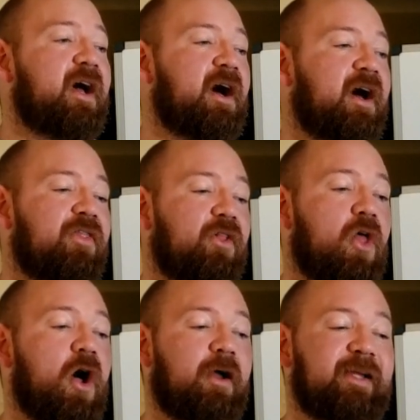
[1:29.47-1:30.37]
Uh, the
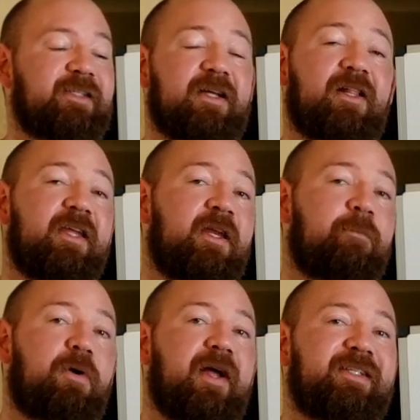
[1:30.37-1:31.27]
log is a clean
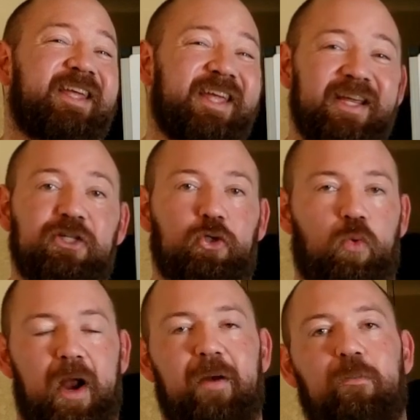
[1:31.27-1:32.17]
and press each
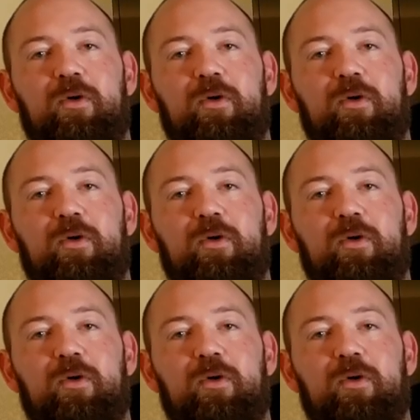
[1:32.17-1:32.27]
rep,